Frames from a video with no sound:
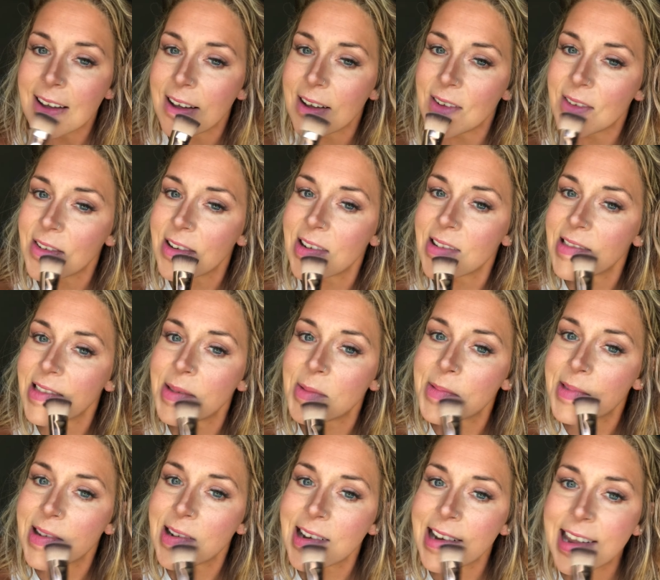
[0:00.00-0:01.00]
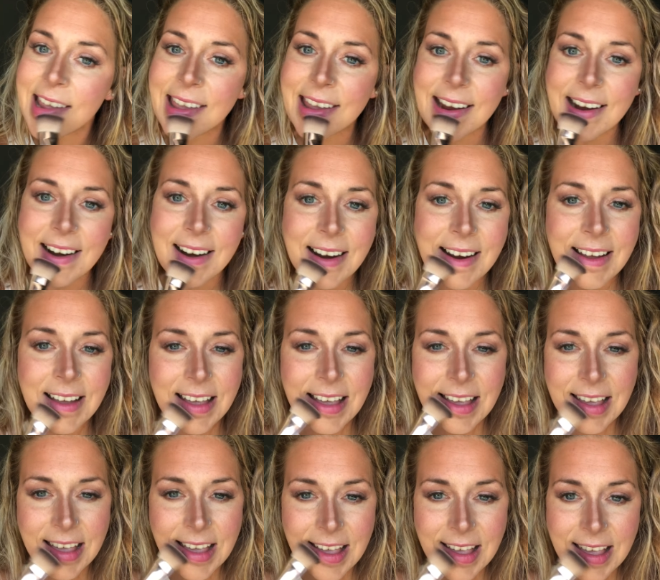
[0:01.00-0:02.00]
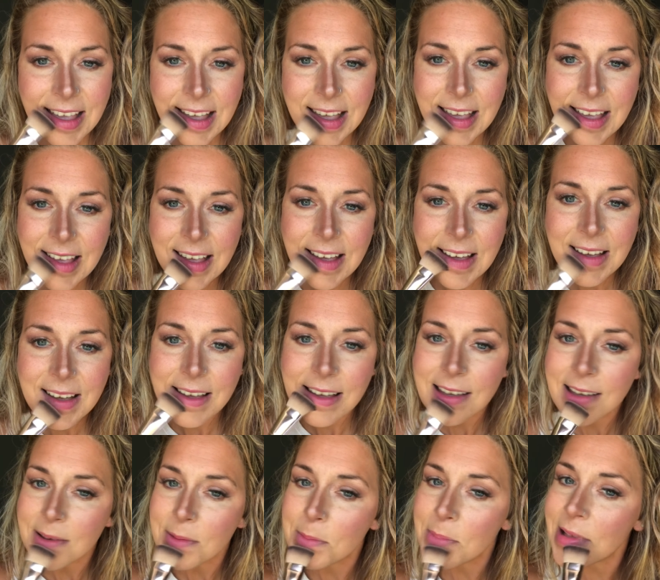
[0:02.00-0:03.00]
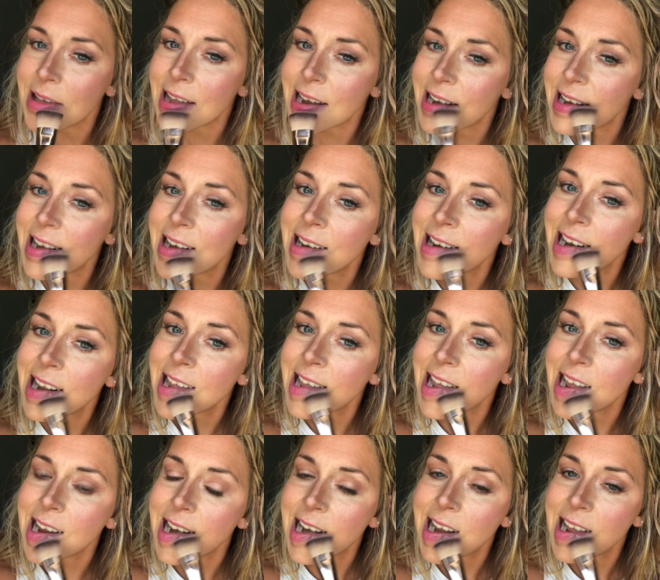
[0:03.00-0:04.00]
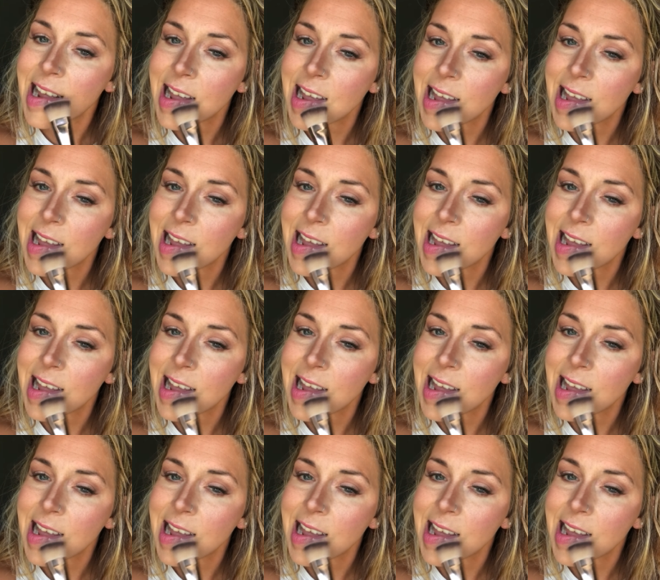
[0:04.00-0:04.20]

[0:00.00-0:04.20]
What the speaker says: of your lips right here, blending it in.